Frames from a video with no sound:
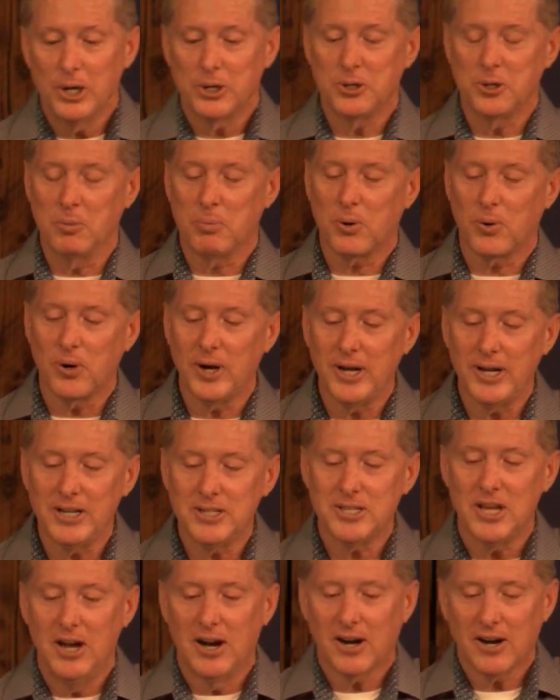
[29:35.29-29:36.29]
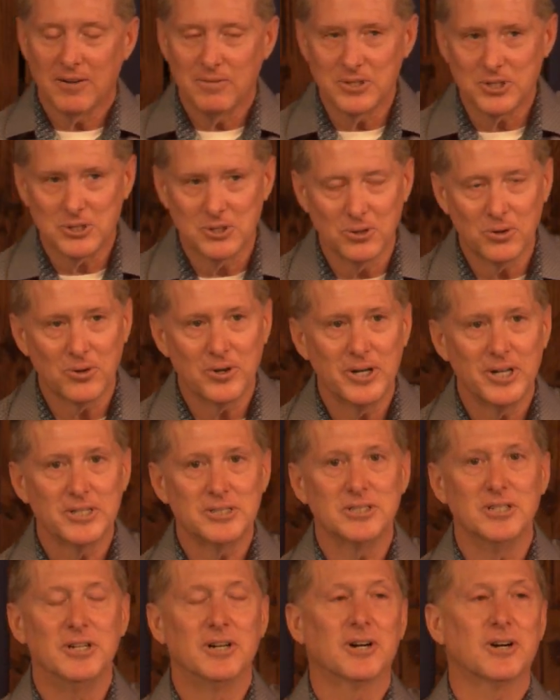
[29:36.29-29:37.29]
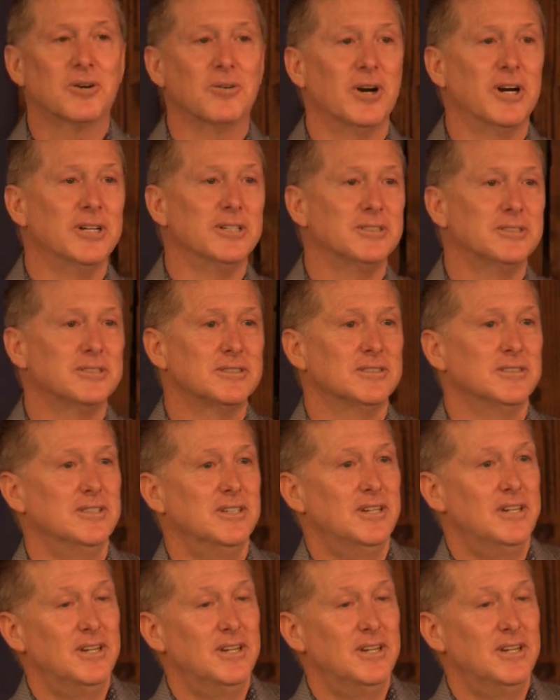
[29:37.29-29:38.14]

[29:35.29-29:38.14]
to the praise of his glorious grace.